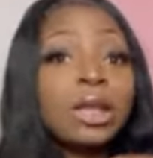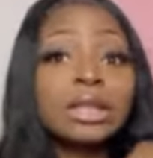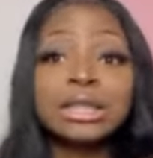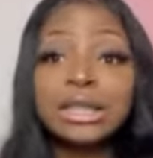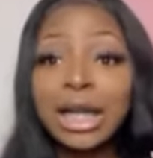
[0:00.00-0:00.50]

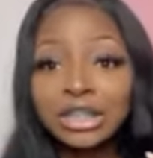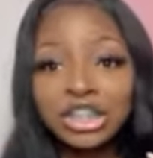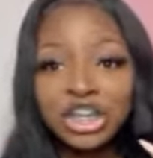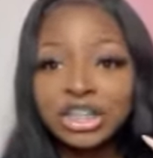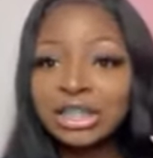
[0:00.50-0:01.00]

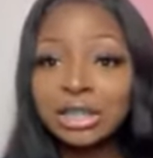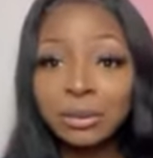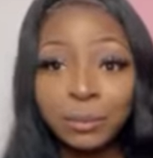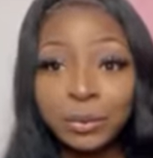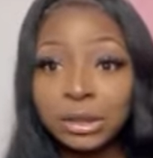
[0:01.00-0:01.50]
standard,
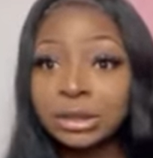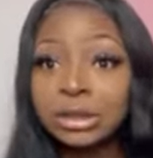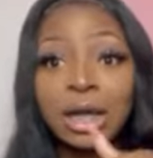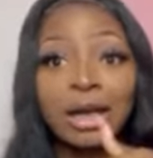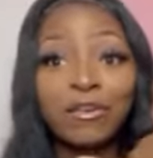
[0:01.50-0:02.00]
simple
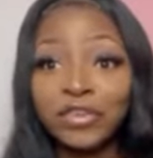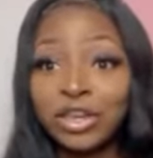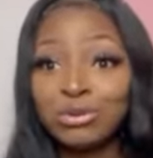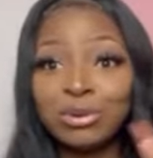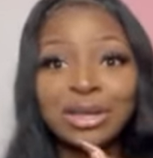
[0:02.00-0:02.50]

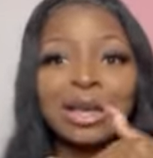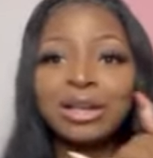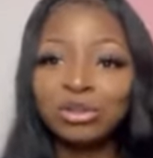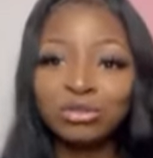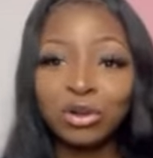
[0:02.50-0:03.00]
outfit. You
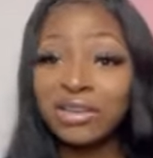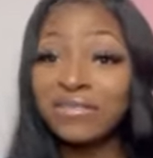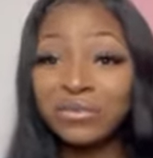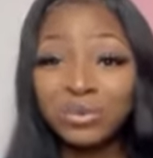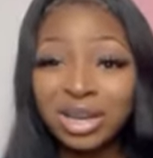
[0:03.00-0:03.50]
can't go wrong.
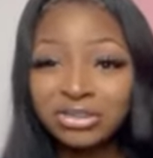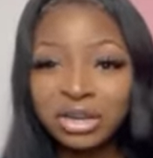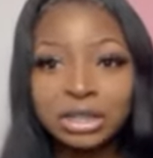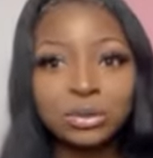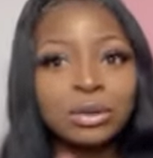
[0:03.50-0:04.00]
Even if you can't
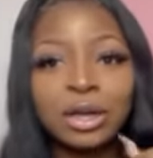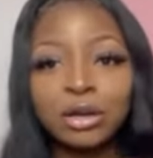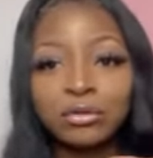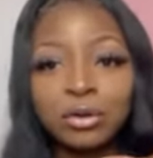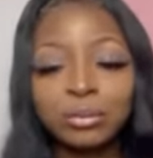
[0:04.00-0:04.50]
dress, you
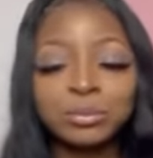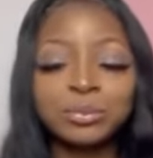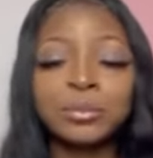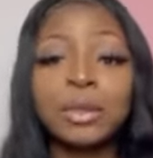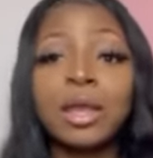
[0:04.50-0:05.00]
can't go wrong.
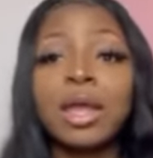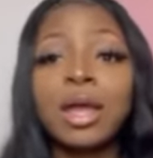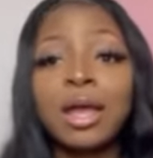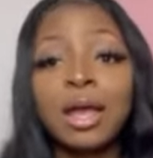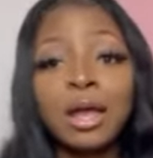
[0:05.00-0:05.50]

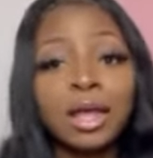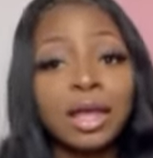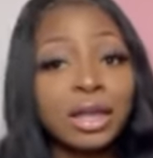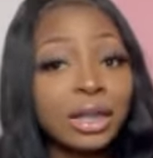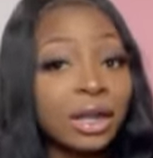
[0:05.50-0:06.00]

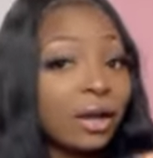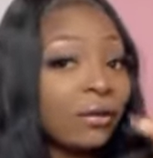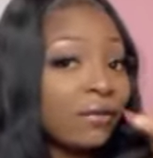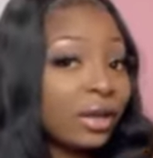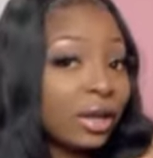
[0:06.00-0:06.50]
In the
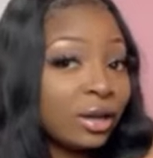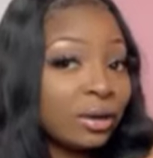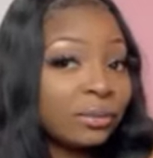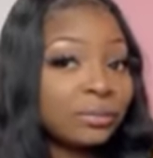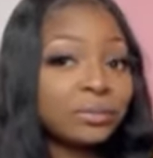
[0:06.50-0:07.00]
outfit
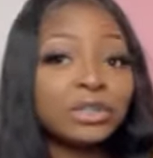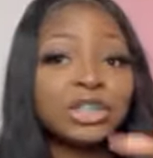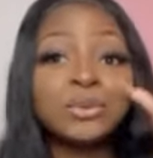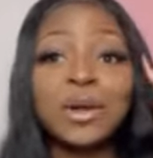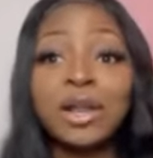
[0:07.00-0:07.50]
here,
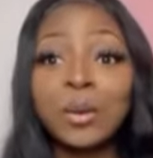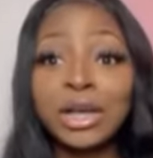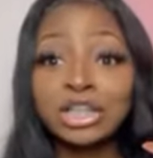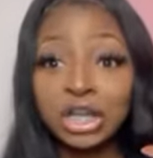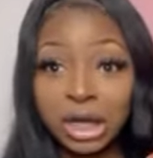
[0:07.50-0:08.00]
she's wearing a
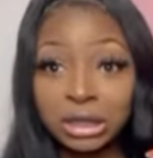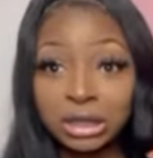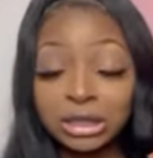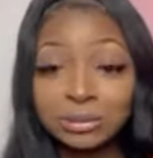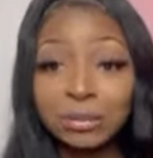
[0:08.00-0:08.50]
white dress
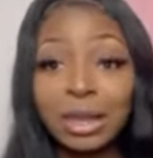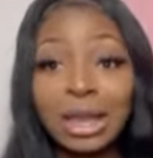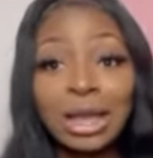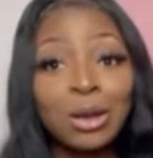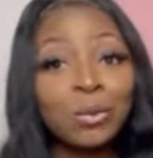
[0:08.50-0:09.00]

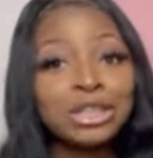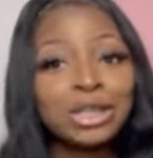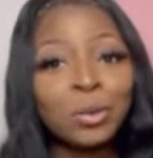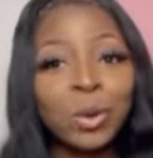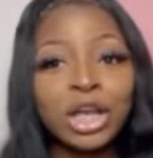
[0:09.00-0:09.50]
with
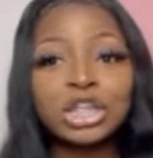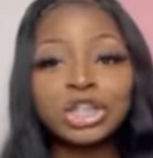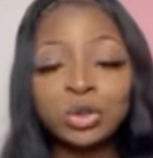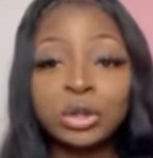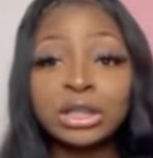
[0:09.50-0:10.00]
some white
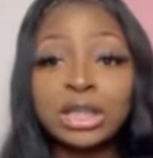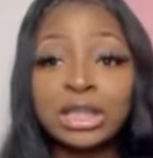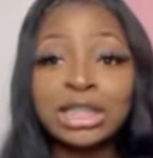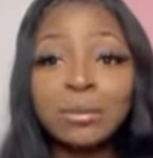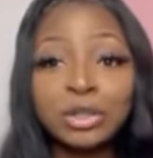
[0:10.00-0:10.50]
shoes.
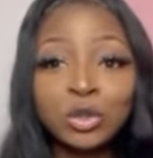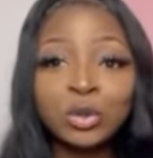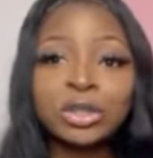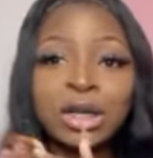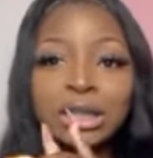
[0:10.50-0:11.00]
These type of
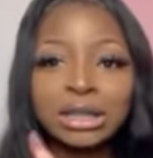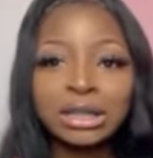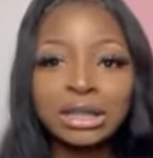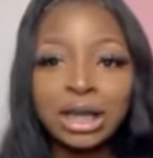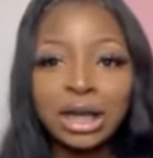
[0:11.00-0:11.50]
shoes are in
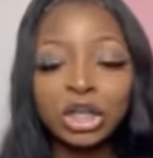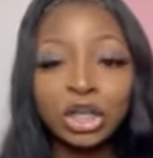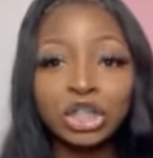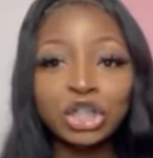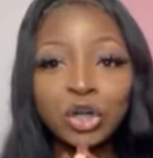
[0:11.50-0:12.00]
style.
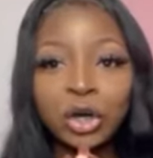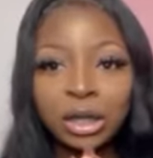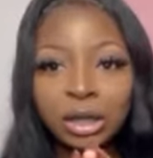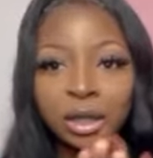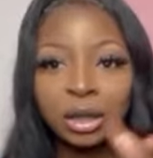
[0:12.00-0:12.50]
A short
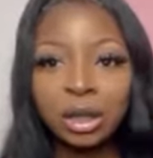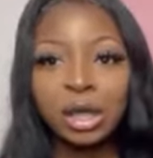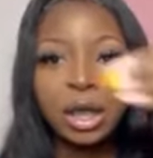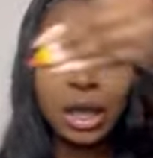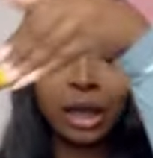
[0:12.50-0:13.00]
heel,
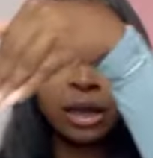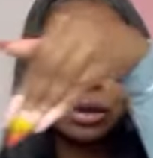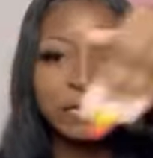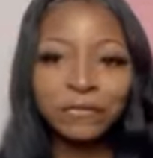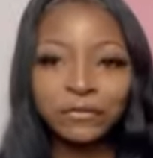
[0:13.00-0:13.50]
and in
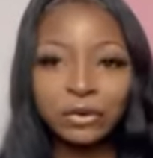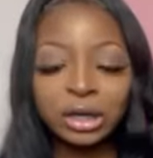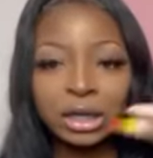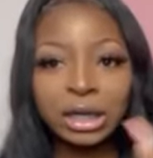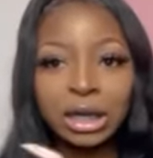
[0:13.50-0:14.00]
the front,
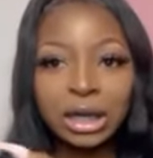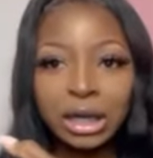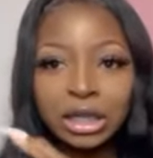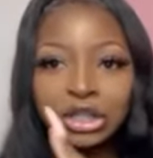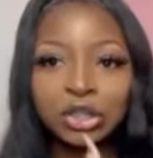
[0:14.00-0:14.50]

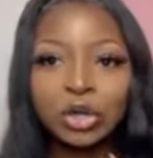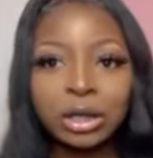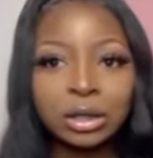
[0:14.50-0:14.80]
it's not